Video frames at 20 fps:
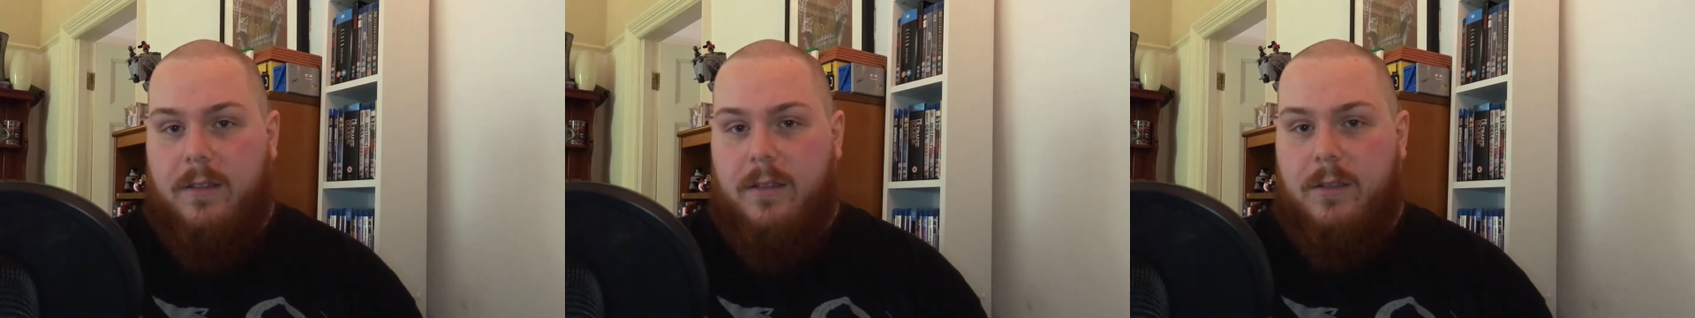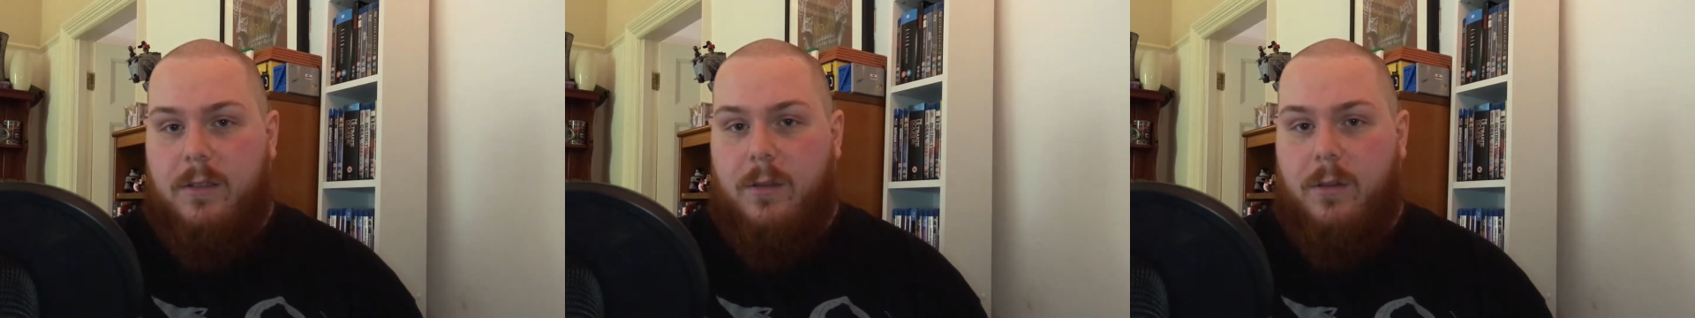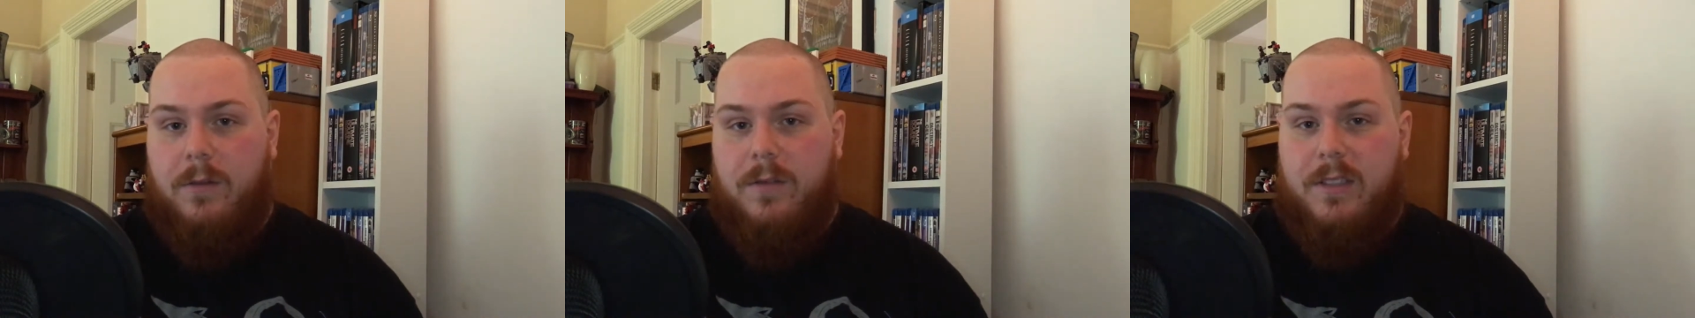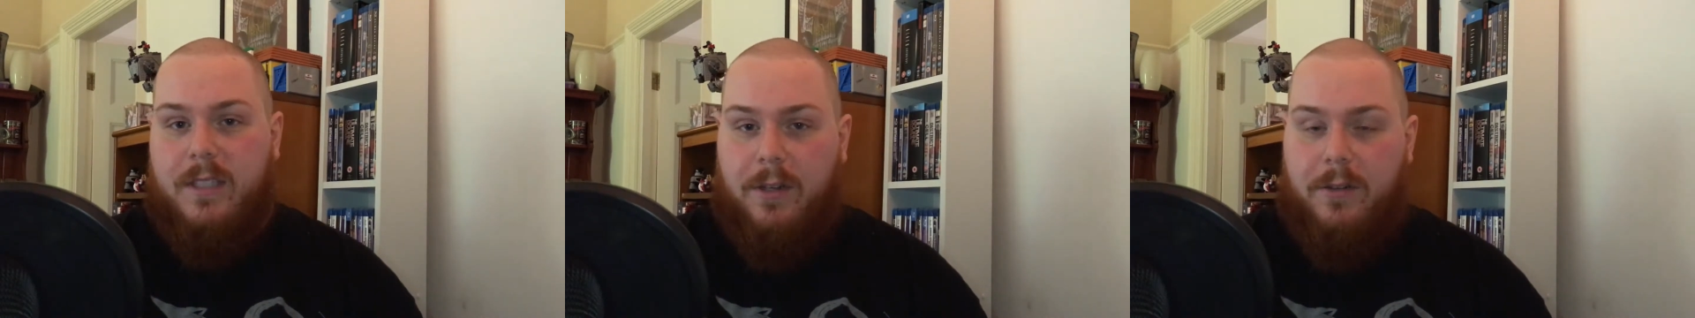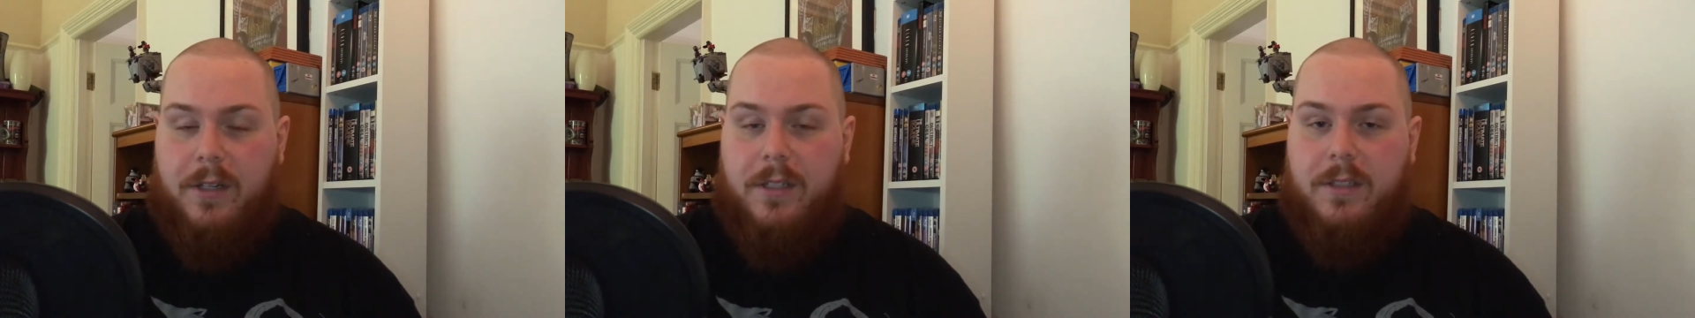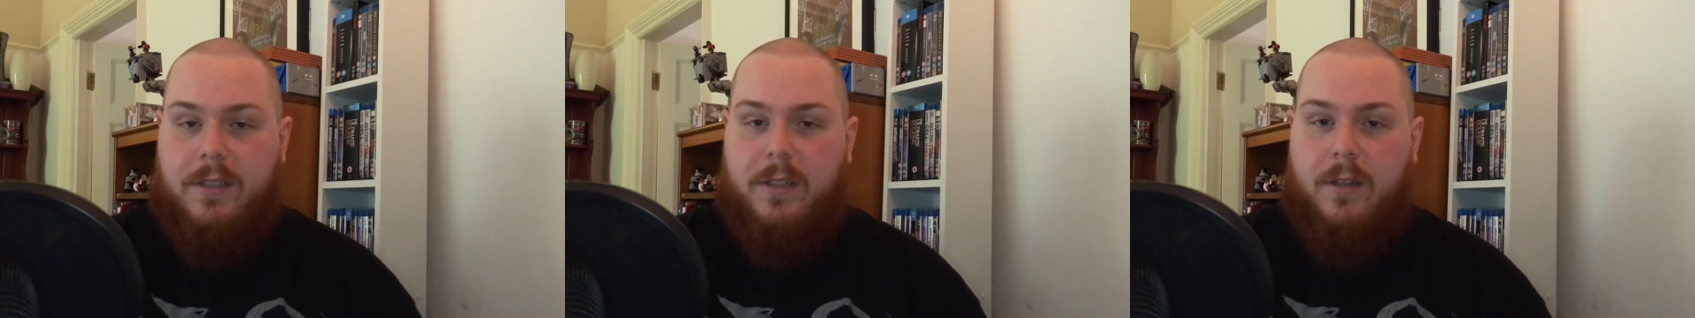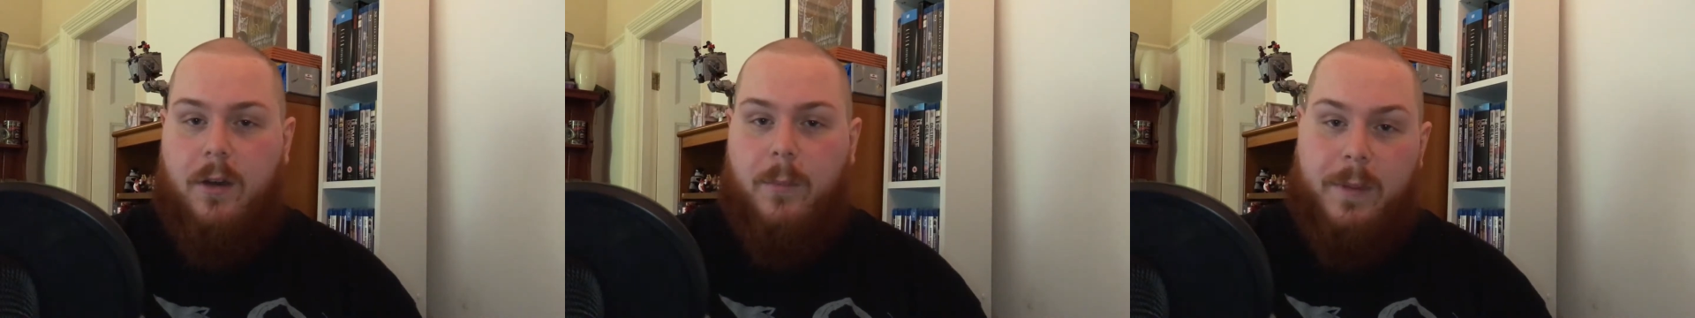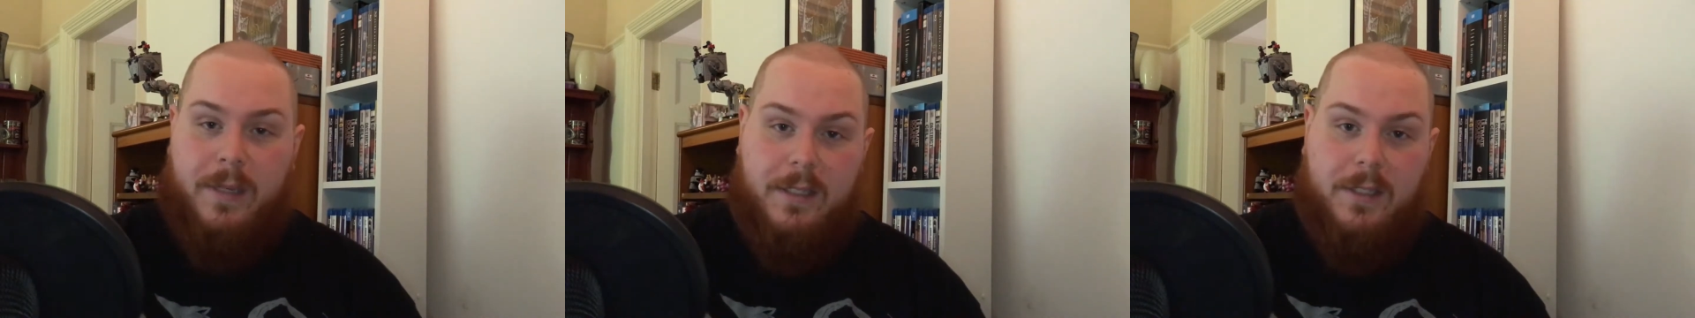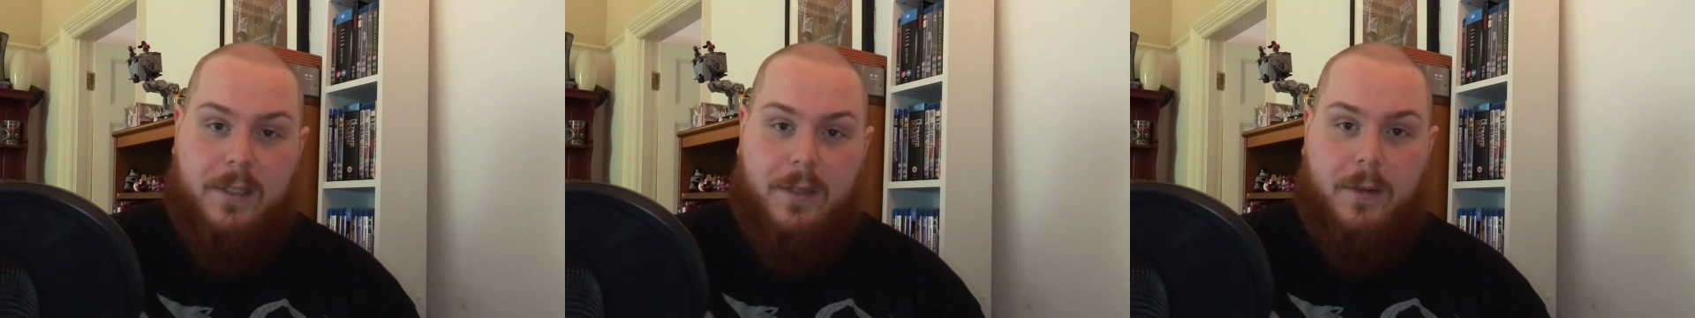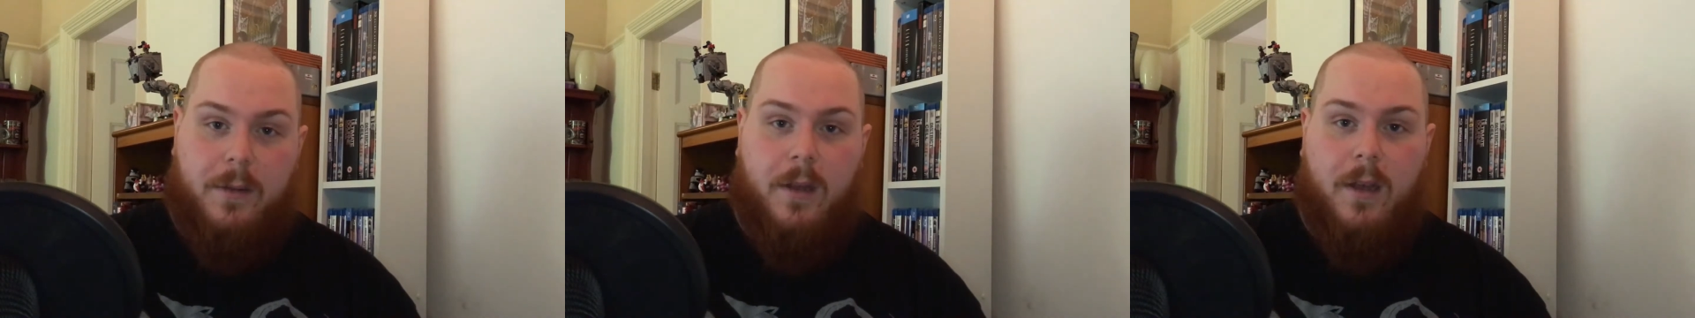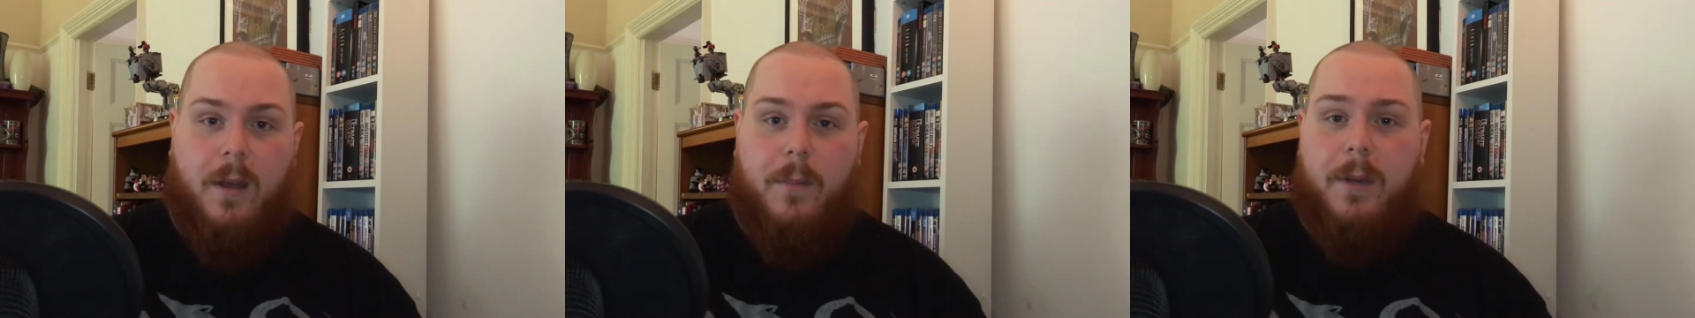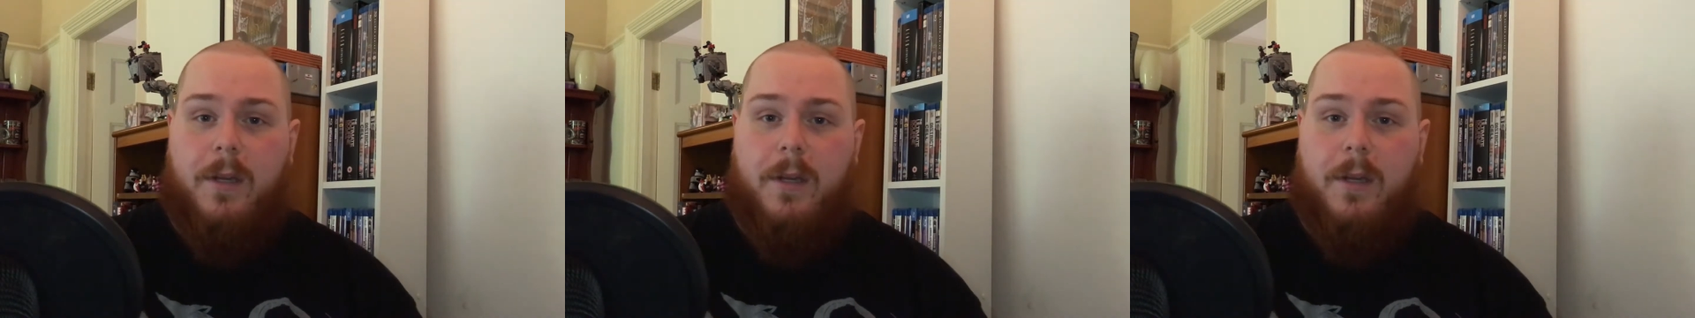sort of series to hop into,